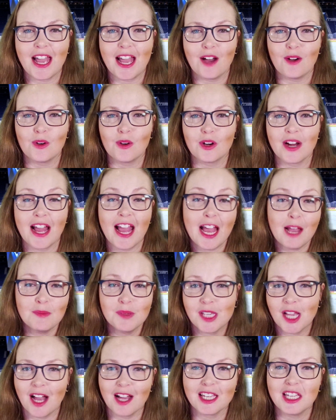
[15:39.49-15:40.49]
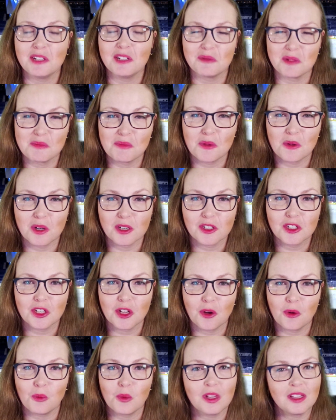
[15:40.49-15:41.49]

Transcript: our Habs Hockey Report show. Well,